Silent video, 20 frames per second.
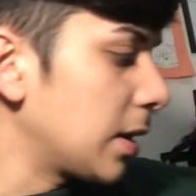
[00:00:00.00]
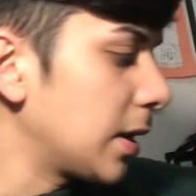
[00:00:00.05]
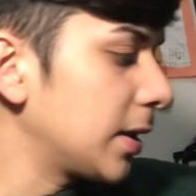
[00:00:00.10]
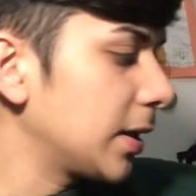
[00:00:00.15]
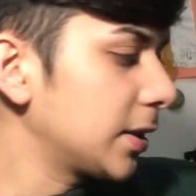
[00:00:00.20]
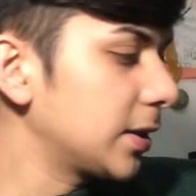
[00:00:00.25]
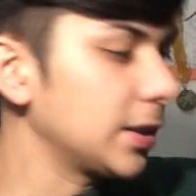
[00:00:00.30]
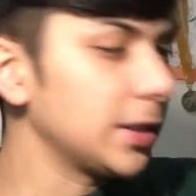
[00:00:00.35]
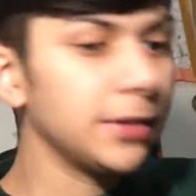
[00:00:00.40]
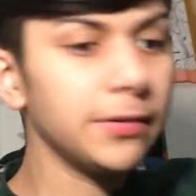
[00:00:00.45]

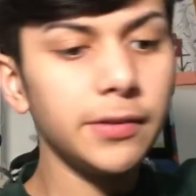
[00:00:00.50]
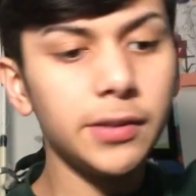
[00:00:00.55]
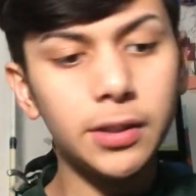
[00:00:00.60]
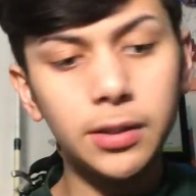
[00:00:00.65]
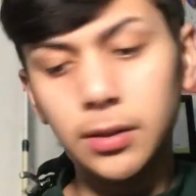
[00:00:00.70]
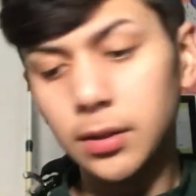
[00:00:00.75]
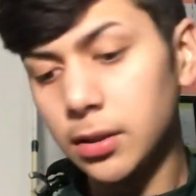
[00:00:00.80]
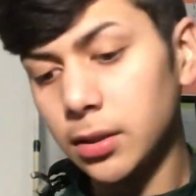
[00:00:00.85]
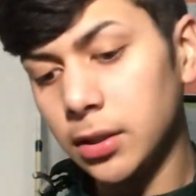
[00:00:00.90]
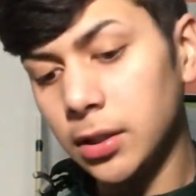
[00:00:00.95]
honestly,
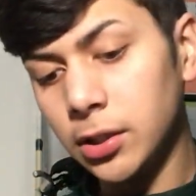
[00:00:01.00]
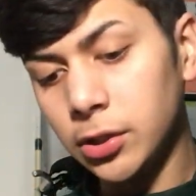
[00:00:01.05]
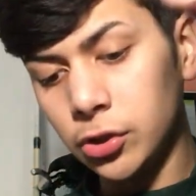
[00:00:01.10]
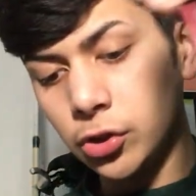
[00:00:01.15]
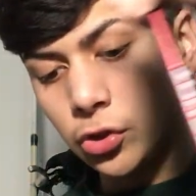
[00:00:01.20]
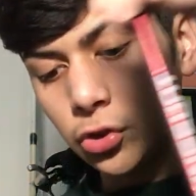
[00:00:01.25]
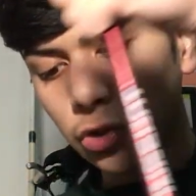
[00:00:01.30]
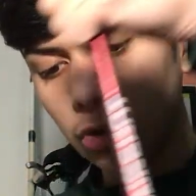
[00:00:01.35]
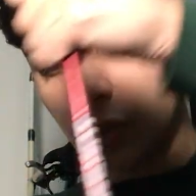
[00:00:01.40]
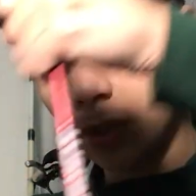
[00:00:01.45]

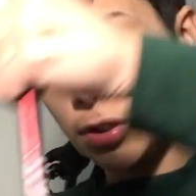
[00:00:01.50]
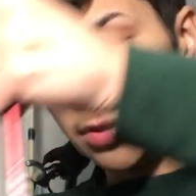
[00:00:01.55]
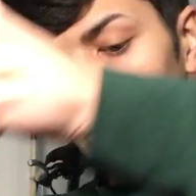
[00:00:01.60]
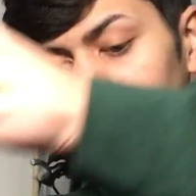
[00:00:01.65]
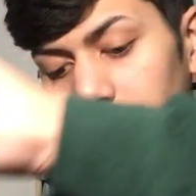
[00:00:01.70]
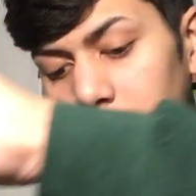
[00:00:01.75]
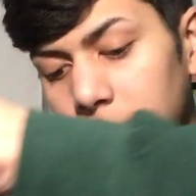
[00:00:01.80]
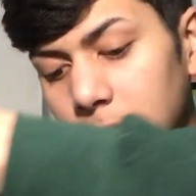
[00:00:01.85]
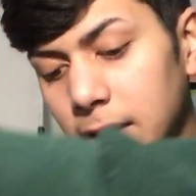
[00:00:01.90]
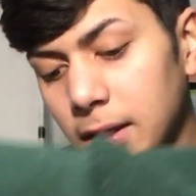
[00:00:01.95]
there's usually
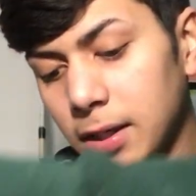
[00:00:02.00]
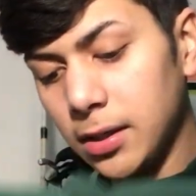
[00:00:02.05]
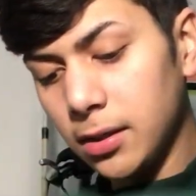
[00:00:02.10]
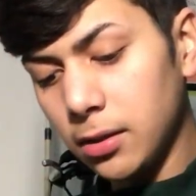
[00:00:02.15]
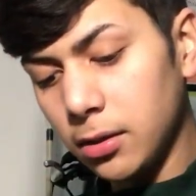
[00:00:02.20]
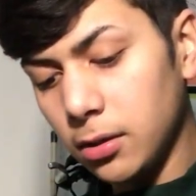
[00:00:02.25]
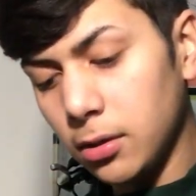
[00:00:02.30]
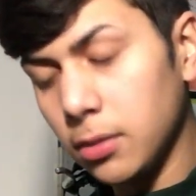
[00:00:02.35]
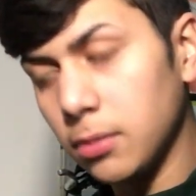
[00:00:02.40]
big